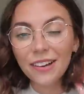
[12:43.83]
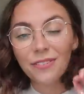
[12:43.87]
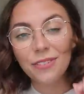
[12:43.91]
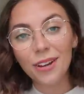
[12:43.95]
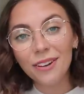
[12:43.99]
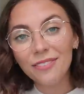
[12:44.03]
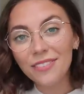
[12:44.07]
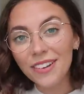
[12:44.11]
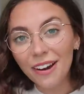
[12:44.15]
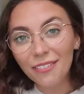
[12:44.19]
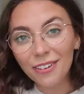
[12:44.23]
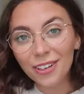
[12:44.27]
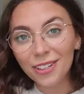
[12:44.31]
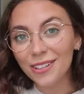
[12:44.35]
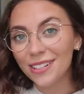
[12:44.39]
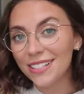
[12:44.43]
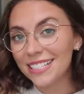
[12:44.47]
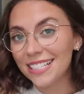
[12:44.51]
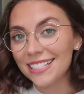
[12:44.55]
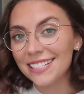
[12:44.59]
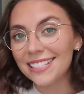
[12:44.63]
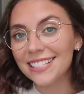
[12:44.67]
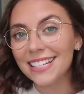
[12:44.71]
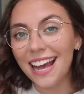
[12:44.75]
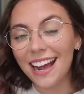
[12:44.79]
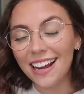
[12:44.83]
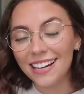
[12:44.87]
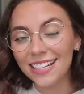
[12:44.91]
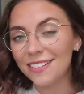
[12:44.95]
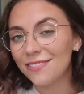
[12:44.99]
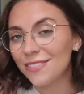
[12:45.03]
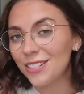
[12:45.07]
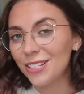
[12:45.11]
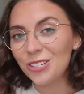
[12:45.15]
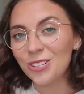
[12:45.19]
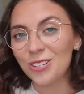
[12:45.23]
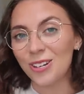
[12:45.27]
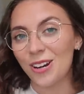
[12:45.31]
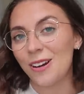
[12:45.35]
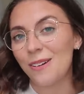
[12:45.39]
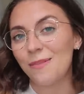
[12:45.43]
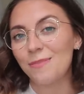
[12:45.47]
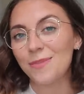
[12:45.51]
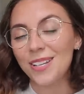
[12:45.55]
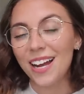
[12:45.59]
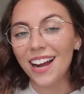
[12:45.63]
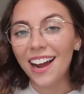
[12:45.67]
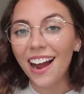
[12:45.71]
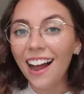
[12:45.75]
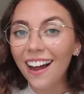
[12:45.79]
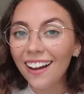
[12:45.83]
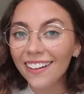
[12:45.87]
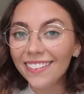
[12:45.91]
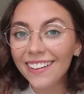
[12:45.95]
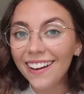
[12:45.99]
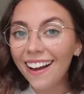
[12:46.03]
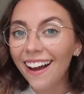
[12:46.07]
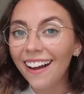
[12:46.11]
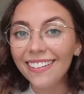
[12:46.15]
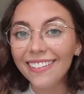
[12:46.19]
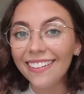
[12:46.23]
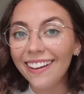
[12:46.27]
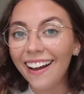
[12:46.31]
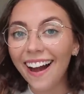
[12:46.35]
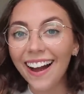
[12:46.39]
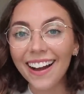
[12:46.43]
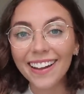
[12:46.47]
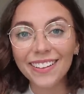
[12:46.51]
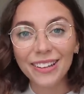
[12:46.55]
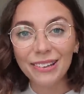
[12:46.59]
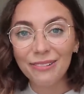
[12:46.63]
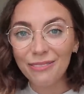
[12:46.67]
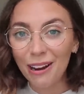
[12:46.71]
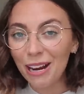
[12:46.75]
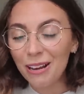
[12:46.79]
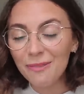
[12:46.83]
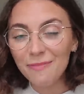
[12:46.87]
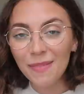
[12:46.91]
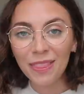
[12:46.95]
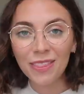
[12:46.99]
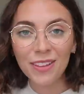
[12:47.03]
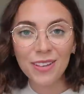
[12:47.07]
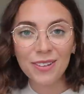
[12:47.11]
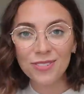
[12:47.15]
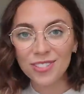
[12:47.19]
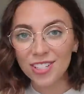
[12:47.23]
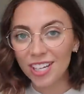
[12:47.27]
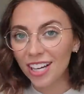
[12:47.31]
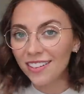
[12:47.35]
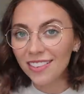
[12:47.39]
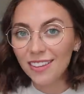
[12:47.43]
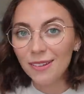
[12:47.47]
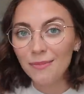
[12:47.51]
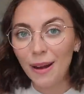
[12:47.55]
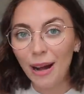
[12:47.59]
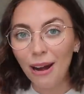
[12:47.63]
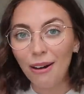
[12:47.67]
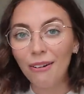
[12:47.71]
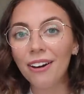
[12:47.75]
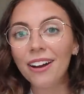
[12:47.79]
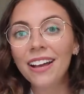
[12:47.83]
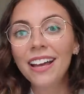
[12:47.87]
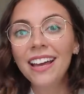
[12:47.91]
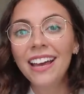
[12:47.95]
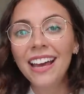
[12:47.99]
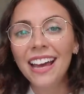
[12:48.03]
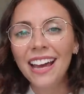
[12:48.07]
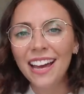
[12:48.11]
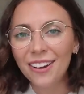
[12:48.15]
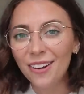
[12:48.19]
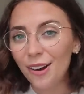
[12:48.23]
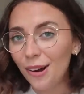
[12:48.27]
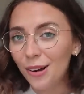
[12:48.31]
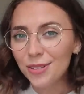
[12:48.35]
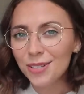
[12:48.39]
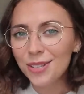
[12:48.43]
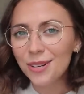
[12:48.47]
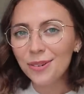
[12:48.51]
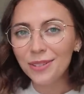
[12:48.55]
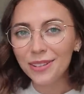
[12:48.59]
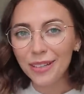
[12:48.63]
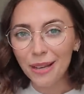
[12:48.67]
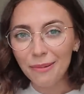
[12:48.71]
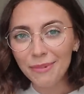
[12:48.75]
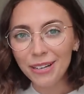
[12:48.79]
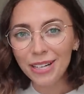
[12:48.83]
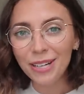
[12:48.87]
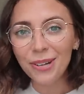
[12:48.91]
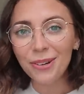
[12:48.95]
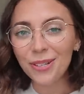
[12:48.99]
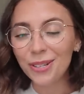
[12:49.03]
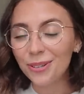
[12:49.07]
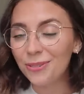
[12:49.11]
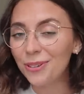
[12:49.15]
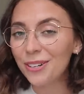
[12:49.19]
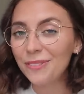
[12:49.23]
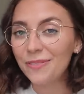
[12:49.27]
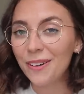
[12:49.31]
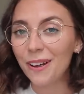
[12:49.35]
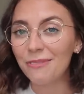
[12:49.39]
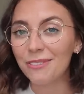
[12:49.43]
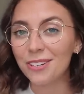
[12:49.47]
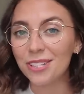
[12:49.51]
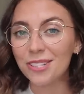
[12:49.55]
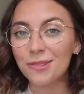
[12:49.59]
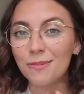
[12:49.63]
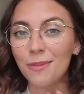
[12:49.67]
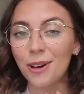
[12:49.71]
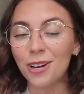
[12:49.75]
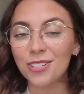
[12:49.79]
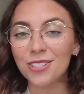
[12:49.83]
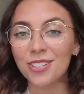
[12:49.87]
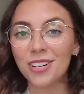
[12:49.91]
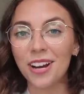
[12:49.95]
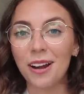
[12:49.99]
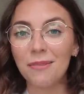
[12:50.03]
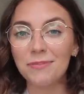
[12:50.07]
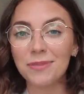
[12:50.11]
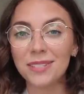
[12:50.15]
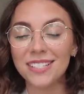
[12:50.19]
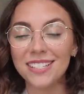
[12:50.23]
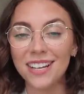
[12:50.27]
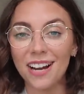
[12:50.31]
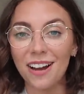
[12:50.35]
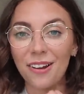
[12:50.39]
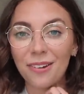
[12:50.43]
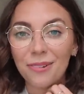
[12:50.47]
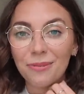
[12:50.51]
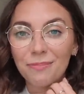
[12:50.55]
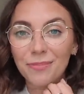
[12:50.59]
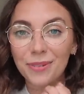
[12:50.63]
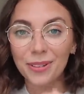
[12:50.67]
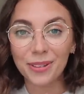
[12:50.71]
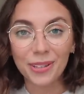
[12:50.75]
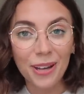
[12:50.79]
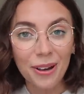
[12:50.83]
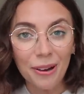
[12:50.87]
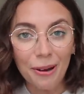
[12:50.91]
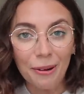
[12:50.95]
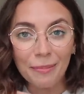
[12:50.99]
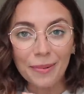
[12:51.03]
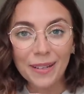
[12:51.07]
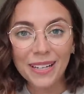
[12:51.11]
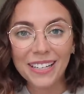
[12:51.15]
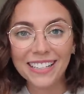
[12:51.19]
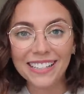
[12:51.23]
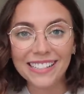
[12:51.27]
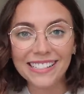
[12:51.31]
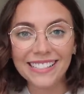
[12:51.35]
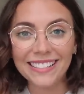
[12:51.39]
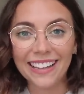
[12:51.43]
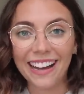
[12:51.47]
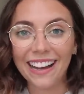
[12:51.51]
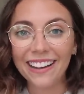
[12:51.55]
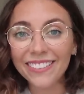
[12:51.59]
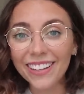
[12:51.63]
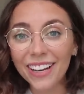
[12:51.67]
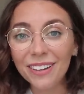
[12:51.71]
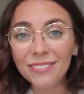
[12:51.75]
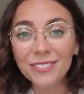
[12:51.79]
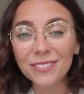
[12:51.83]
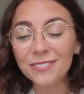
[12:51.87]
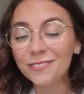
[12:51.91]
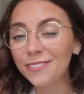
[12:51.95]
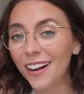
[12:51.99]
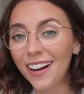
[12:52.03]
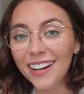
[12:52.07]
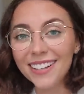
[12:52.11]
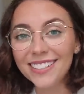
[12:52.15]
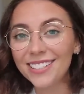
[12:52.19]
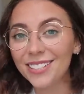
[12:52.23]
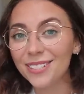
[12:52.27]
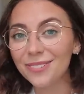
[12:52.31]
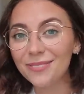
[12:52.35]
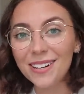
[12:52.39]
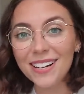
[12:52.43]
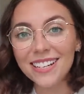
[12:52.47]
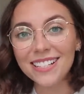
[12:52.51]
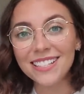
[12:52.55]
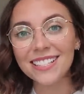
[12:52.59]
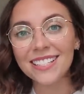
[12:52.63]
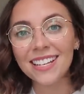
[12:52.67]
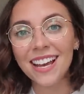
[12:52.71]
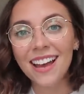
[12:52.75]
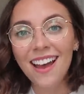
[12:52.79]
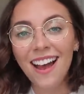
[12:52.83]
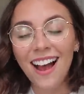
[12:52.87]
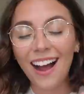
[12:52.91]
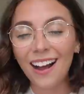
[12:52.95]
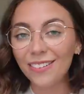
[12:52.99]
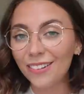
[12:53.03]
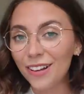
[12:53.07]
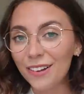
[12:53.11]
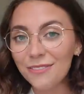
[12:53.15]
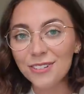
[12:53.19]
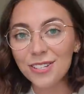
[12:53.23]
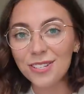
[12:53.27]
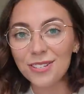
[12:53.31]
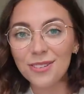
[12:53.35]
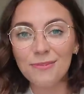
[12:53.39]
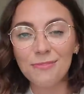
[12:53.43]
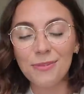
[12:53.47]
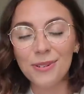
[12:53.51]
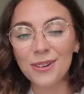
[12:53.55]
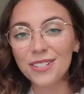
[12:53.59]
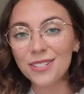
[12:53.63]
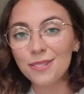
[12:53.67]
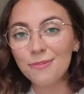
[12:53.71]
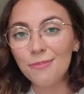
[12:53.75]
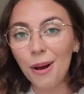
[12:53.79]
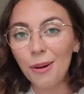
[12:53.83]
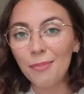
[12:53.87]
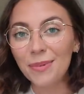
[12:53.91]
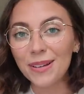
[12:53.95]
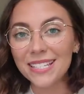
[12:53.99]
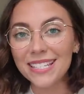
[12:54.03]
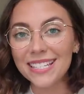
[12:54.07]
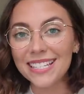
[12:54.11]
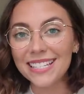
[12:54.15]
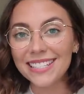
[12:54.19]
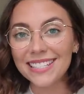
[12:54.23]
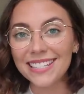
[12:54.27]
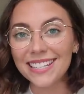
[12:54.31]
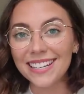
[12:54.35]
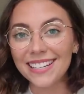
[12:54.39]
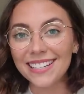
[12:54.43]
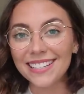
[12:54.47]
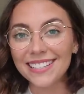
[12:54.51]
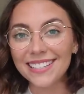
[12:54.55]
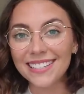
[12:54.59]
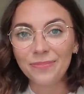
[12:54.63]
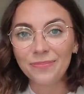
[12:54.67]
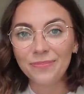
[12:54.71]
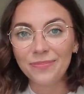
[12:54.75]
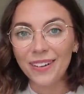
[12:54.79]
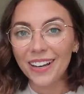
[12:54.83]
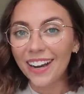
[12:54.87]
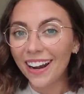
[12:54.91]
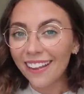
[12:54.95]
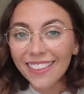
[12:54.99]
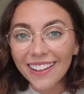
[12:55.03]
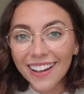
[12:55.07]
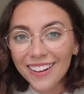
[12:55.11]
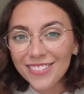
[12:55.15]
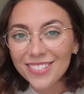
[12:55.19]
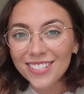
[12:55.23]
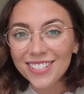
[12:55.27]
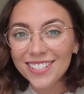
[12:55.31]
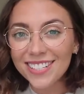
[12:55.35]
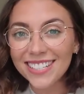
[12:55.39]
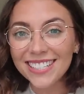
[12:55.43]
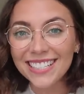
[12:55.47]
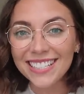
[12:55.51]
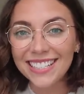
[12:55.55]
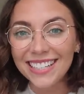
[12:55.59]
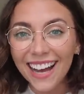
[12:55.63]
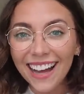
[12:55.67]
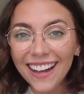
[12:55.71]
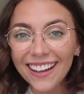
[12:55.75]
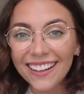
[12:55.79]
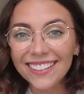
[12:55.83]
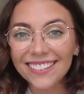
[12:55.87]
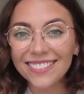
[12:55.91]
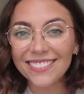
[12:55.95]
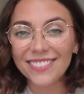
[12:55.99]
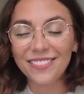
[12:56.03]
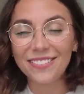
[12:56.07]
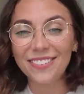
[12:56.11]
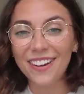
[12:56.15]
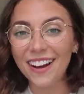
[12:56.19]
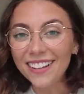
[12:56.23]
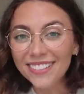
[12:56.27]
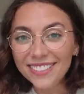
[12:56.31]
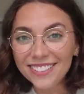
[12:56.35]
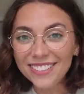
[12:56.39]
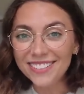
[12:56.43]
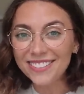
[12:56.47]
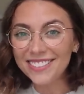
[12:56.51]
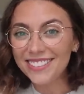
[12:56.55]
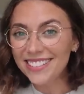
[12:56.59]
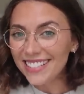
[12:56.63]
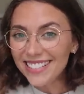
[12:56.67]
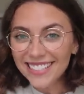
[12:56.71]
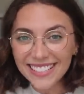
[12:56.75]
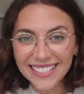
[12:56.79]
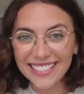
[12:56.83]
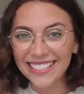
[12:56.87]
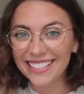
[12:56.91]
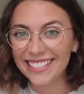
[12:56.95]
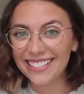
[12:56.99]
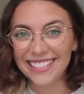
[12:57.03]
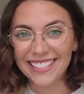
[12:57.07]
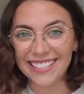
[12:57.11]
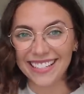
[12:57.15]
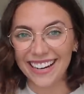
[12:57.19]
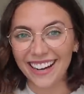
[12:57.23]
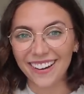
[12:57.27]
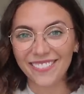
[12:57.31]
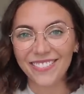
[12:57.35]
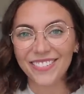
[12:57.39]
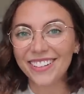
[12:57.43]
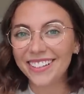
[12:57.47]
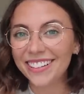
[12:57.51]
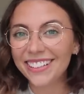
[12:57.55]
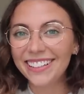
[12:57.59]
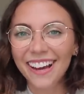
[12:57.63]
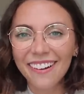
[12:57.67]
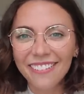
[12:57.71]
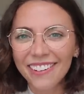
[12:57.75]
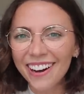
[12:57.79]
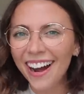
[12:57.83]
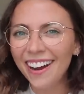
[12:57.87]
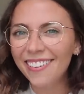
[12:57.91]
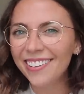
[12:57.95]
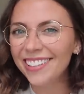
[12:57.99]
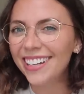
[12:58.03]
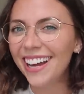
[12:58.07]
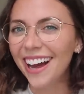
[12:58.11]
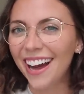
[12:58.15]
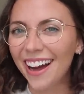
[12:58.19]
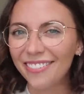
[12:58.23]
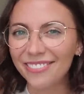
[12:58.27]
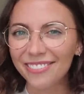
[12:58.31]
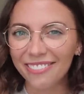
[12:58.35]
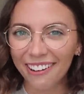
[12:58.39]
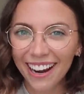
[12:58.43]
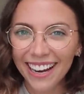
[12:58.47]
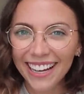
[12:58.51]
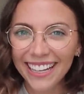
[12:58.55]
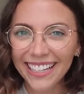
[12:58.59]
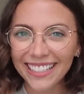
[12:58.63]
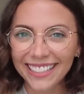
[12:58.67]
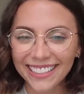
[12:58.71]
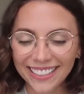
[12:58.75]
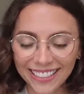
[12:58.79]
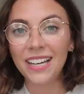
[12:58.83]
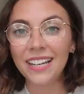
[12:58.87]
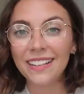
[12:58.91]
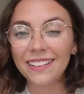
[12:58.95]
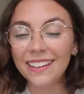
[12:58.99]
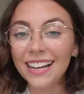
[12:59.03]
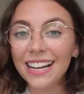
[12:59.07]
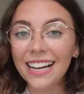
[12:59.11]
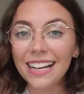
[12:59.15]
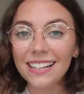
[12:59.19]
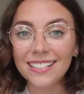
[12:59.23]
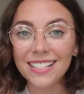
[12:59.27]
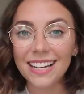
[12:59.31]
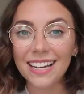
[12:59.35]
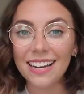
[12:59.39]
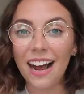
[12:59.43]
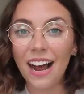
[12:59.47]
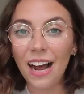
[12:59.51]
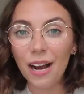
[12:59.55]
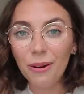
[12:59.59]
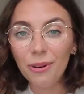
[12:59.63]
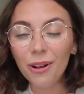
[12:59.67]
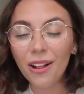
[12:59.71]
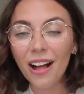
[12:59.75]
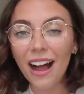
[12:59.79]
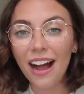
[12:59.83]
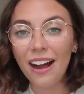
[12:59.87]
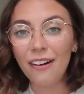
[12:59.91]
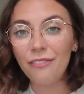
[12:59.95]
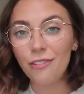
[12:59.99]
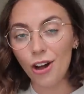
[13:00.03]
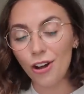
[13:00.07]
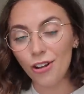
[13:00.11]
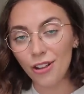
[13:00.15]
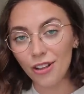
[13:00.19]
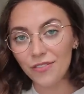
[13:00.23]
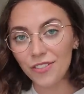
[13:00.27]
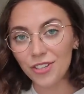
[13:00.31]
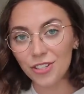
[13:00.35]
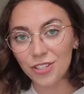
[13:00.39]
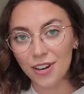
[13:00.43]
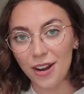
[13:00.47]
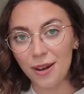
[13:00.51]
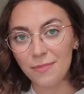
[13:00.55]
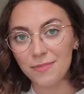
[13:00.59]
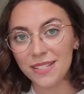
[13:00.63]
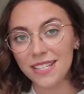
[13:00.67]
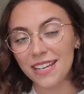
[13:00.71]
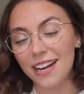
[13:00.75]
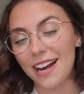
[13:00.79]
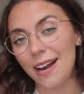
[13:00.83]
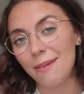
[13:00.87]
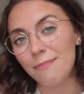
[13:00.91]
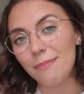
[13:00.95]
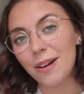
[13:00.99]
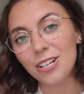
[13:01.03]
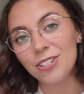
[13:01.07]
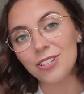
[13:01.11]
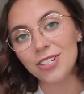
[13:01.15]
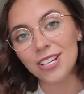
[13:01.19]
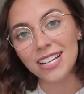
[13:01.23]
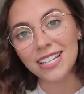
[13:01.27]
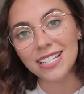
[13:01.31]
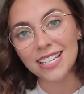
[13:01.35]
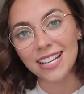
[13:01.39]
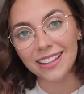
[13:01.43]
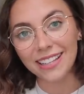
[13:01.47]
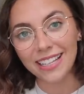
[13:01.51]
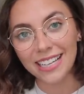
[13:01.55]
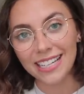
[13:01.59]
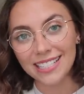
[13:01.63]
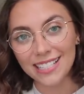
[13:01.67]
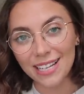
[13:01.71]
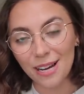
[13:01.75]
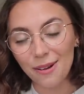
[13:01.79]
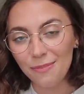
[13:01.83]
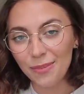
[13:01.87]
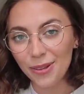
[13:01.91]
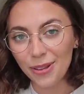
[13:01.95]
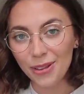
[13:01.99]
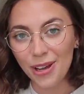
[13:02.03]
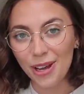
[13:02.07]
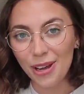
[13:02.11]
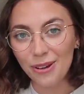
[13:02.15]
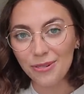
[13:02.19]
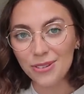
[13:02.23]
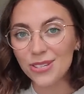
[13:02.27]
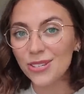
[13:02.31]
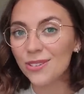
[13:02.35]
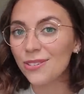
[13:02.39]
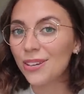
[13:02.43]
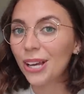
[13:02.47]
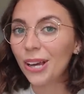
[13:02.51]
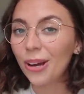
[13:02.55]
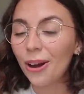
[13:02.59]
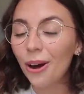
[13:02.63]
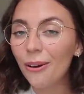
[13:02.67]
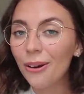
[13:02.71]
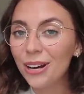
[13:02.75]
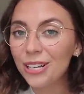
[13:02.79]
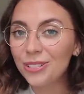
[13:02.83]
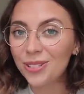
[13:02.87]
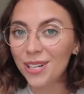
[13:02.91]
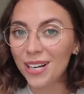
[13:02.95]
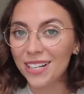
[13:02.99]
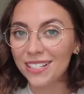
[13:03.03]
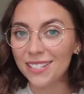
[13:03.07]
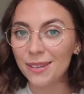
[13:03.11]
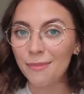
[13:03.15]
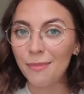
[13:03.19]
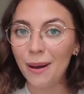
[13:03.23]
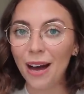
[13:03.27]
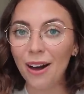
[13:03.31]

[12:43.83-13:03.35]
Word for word: If you have never looked into any of these shops, I highly, highly, highly recommend that you check them out. And also let me know your favorite small shops down below because I love to find new ones. I love to support small businesses and I'd love to just get fun new Disney stuff. You can never have enough, right? Like I said, I will have all of the shops that I mentioned linked down below so you can go and check them